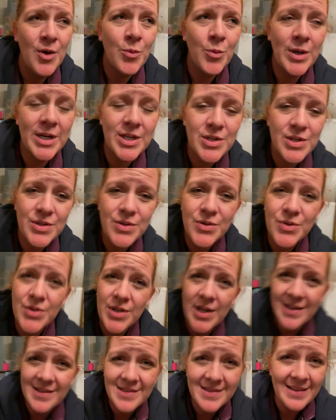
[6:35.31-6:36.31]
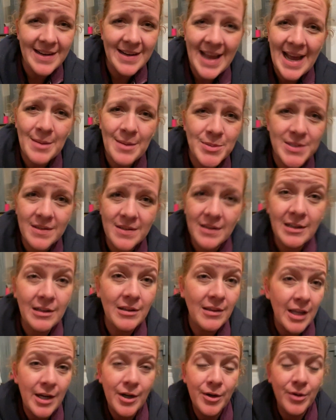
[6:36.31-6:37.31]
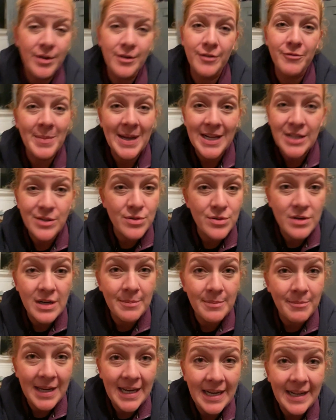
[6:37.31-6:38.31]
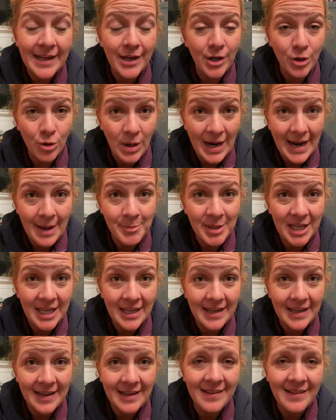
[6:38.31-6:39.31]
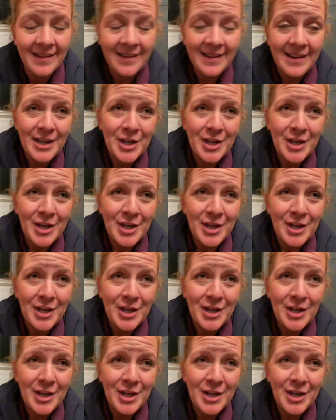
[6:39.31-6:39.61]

which is just an absolute load of mainstream media crap again,